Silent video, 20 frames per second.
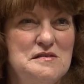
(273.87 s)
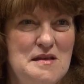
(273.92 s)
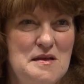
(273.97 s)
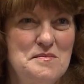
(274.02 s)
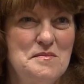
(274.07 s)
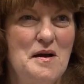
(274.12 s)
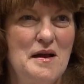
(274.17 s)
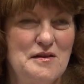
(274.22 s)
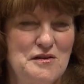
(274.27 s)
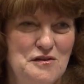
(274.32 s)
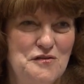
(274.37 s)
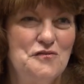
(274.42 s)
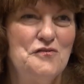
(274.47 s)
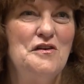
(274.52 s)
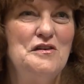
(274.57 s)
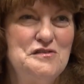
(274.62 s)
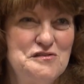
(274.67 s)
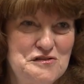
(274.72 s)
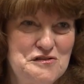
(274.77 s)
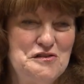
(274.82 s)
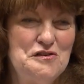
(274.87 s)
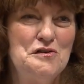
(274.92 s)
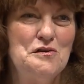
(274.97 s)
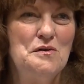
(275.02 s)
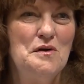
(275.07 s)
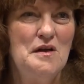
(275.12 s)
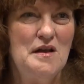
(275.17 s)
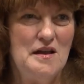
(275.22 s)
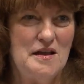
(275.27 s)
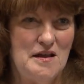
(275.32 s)
send my good friends to you,
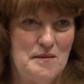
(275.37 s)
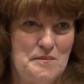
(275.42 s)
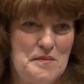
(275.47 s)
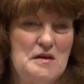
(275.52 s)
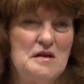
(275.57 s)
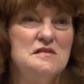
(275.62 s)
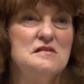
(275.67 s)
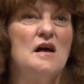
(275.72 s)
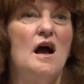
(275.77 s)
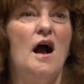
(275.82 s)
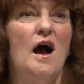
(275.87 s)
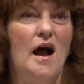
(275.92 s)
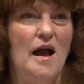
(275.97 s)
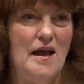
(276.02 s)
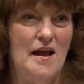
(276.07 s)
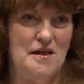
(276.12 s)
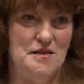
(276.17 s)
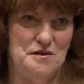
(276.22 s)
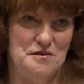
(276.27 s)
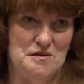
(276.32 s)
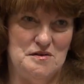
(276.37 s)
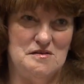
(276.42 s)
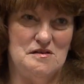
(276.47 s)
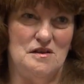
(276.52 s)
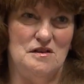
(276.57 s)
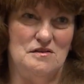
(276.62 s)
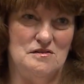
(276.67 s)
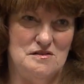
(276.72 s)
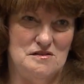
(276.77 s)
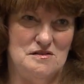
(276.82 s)
because I had the
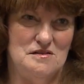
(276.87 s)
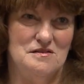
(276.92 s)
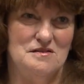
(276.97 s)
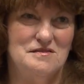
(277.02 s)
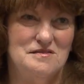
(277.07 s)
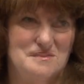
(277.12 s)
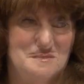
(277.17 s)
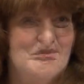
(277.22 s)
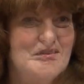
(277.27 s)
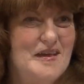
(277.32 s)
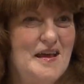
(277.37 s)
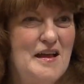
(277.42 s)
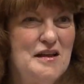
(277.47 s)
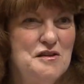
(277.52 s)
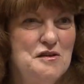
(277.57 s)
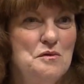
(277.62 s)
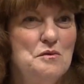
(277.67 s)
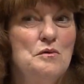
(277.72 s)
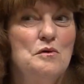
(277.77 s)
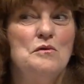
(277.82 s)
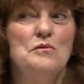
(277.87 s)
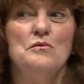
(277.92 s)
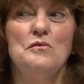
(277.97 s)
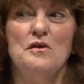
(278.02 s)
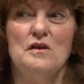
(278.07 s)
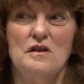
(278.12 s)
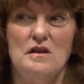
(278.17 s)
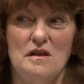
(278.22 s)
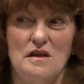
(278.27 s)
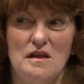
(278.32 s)
results. And you will
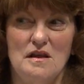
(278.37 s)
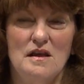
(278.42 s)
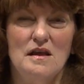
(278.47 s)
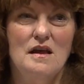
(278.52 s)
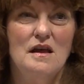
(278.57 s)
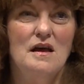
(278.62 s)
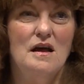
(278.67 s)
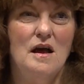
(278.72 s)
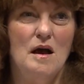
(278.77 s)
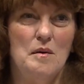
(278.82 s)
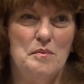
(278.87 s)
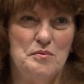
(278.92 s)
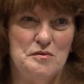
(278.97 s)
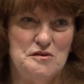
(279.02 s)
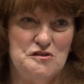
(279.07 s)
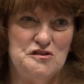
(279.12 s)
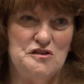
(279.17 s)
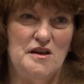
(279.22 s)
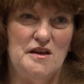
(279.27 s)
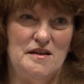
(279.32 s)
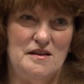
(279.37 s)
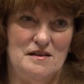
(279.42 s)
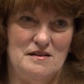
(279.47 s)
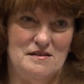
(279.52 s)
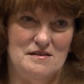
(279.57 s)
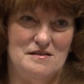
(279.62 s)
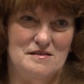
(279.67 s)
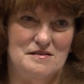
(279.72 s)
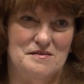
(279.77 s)
really appreciate it.